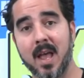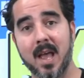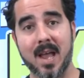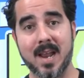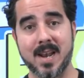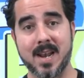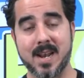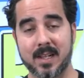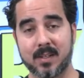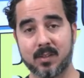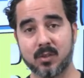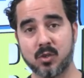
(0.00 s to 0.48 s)

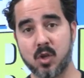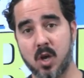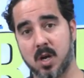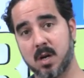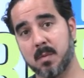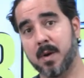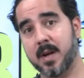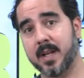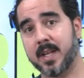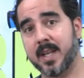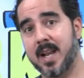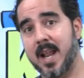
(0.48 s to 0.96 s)
and the
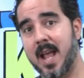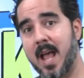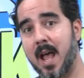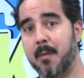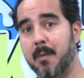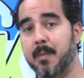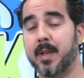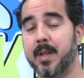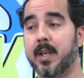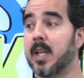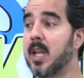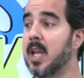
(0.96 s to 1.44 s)
stock market
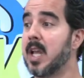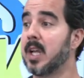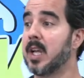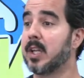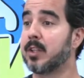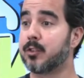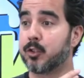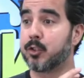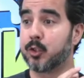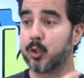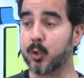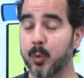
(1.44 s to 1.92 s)
having
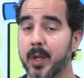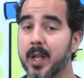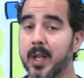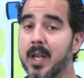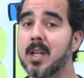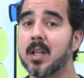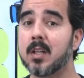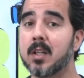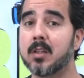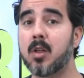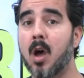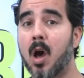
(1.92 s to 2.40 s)

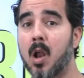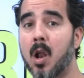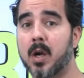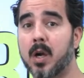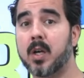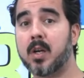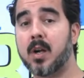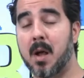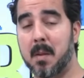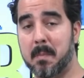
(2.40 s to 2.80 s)
trillion-dollar